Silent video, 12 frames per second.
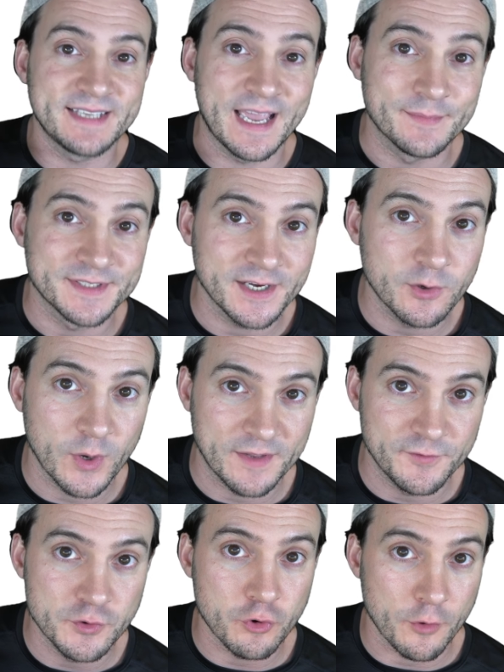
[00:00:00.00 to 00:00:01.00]
Amazon Quick
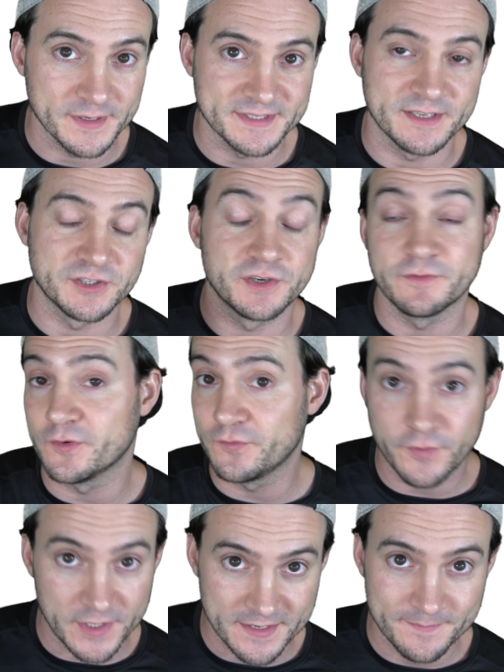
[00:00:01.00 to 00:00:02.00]
View Chrome extension for
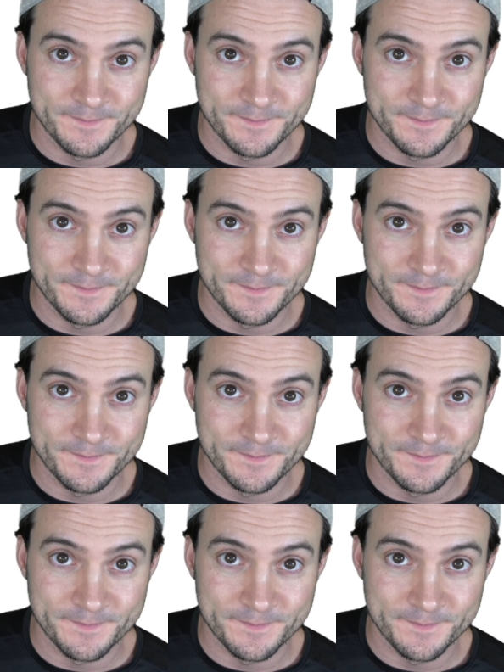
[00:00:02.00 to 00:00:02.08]
free.